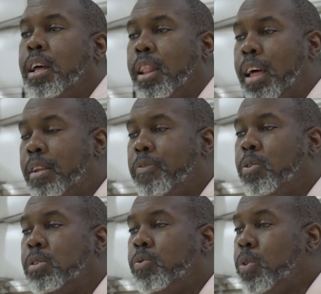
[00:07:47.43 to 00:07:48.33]
A lot of
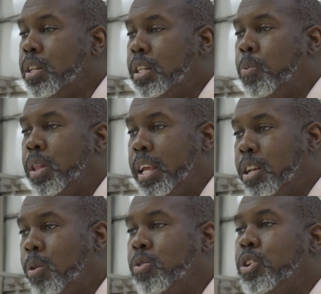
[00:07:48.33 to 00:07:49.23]
folks, what they
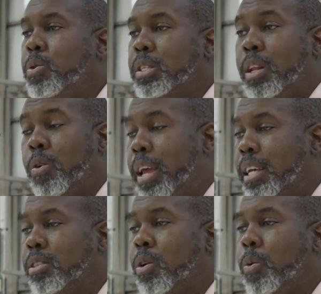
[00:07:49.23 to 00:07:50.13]
don't do is they don't
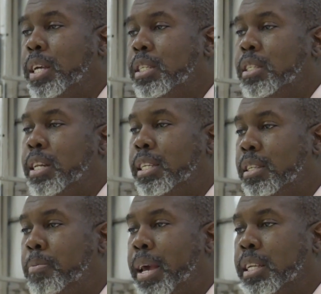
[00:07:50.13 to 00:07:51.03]
ask the questions, and they
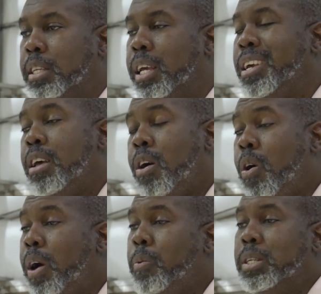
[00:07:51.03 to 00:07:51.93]
sit back and say,
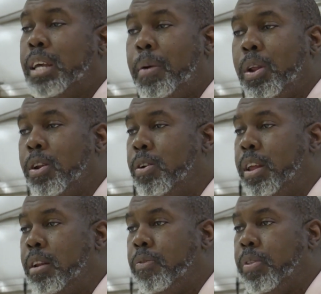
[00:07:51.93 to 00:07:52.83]
oh, I wish I would have learned
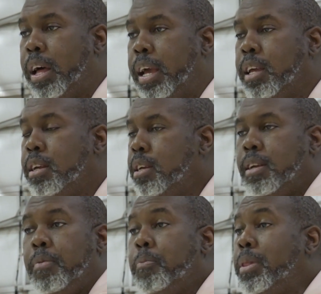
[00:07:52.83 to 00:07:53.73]
how to fly,
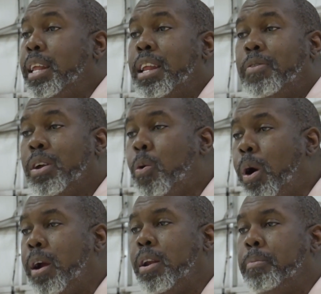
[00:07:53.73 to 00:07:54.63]
but they never
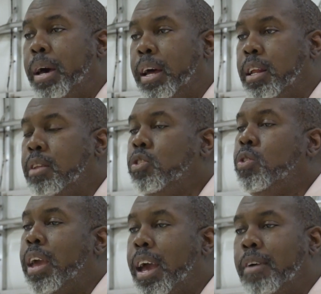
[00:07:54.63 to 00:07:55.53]
inquired about it. You
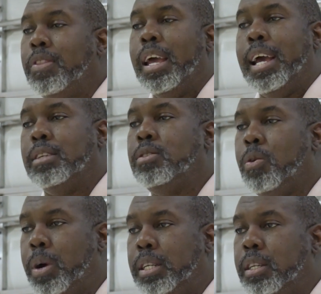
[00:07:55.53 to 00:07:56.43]
have to ask the
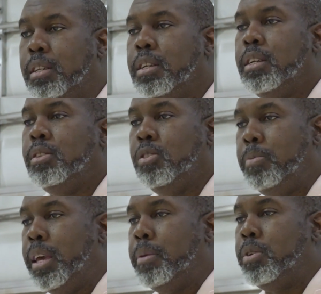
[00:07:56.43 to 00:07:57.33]
question to
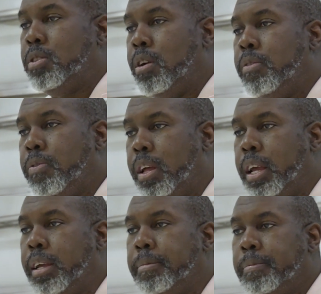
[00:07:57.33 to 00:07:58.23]
be able to start flying.